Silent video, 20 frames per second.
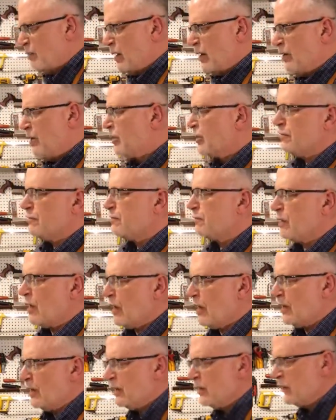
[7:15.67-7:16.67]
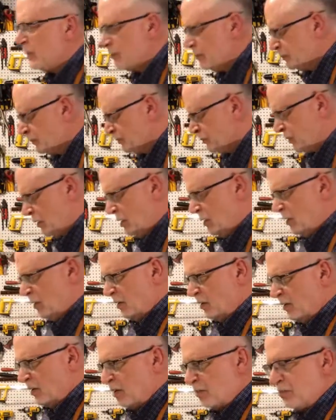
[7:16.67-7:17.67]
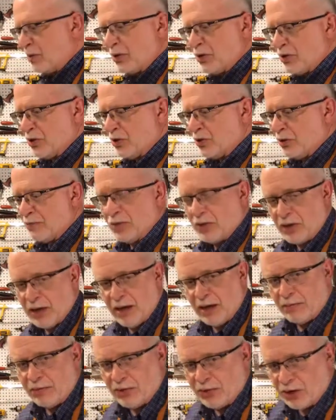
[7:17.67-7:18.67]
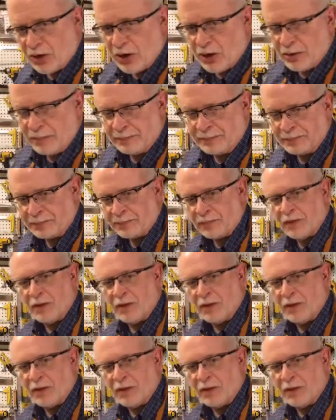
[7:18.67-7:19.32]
Barry can fly in a picture of the table saw,